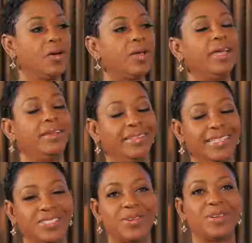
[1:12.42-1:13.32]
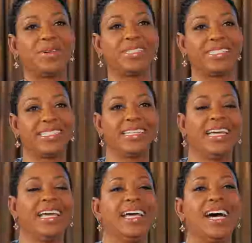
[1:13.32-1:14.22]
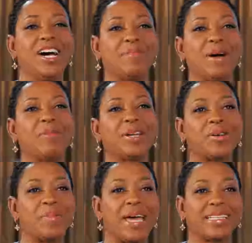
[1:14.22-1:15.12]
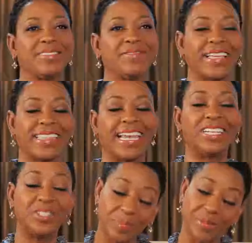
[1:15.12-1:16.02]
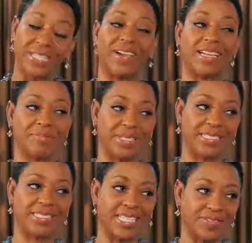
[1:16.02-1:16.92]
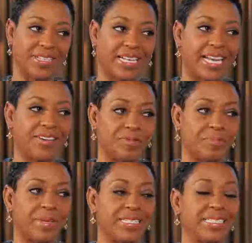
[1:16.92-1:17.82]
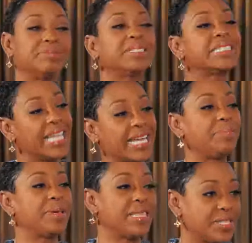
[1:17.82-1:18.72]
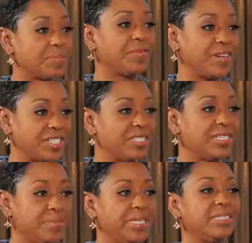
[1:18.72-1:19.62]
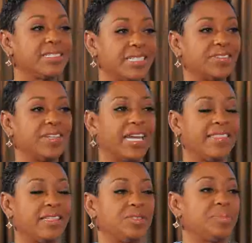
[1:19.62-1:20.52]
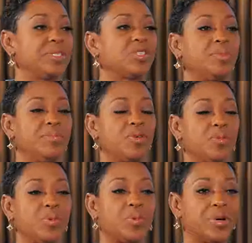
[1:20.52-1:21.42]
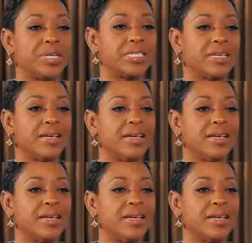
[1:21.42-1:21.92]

Okay, that's a great question. I want to go back to the fact that I do believe I can be successful in a lot of different places. I'm just glad I picked this profession to be successful at. I think there's been so many more rewards.